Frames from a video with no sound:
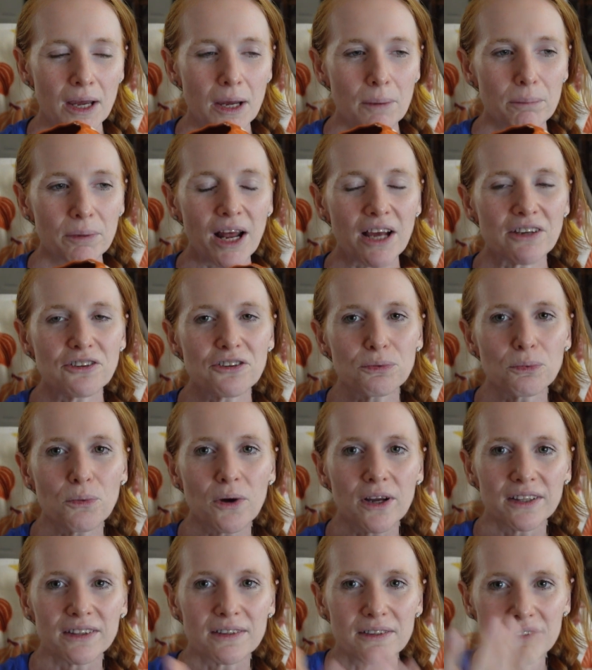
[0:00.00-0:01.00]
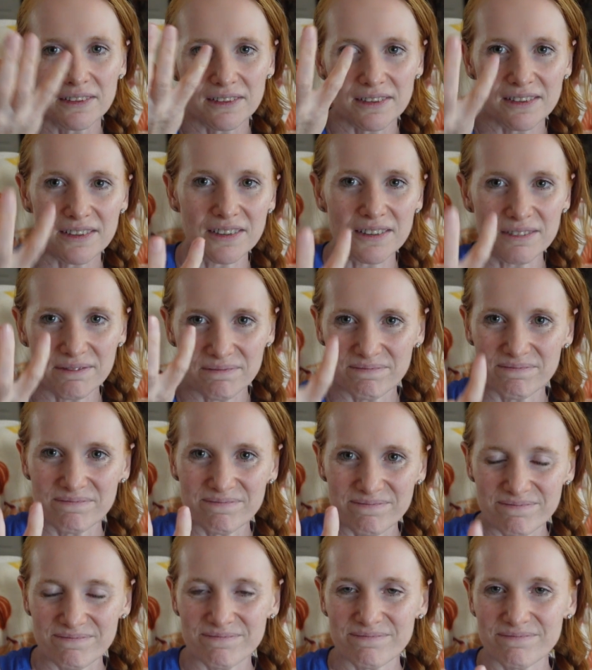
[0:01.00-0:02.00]
But I just want
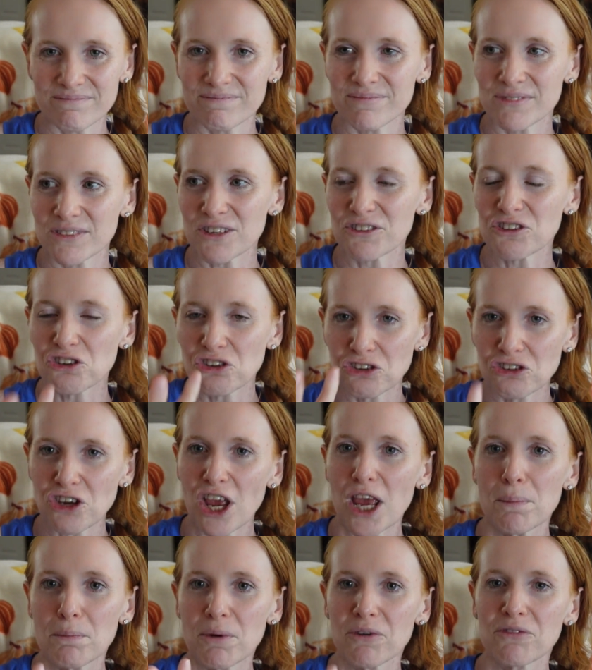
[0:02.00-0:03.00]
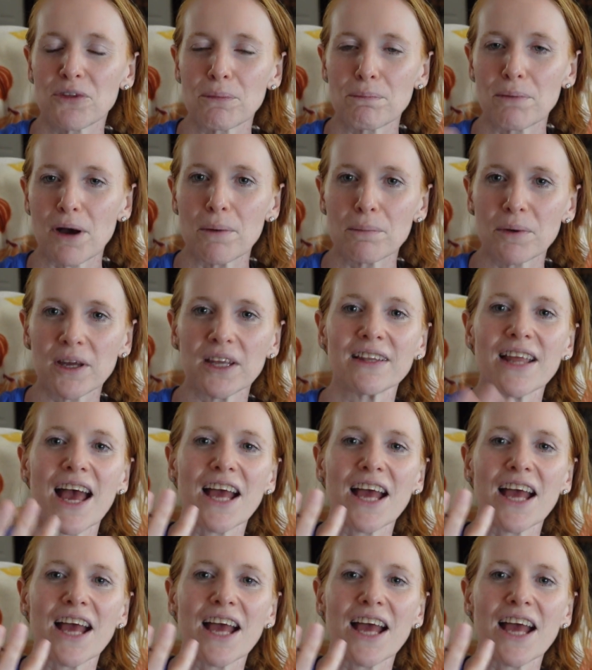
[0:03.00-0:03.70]
the shape of the pumpkin.